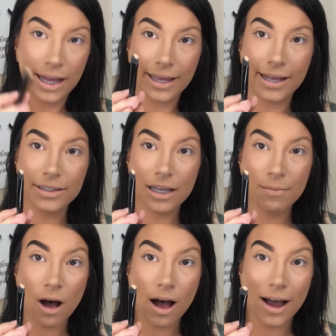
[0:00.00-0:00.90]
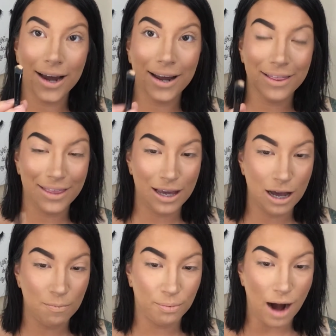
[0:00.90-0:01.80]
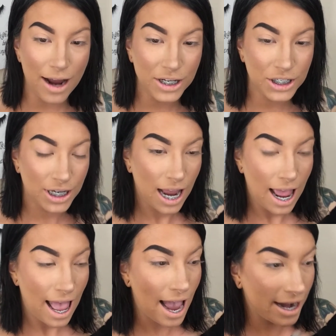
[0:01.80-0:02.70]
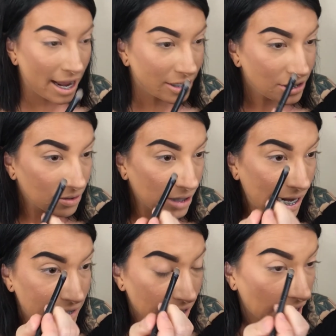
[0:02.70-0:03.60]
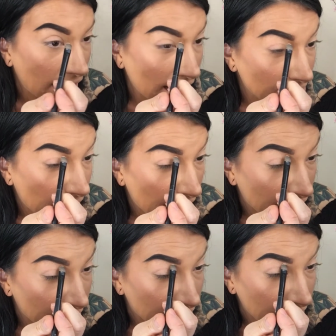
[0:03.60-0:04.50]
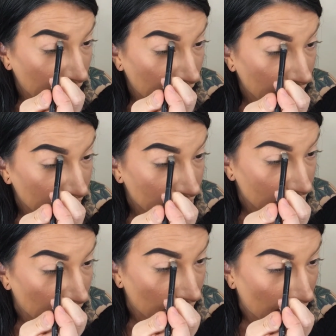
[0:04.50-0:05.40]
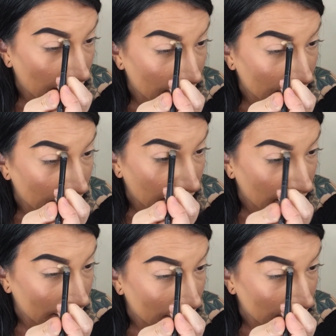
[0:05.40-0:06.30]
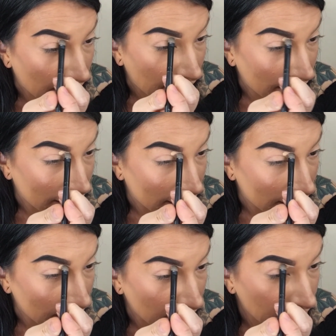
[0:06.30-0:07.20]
get some on the brush, and I do like to cut right underneath, so I am going in right here,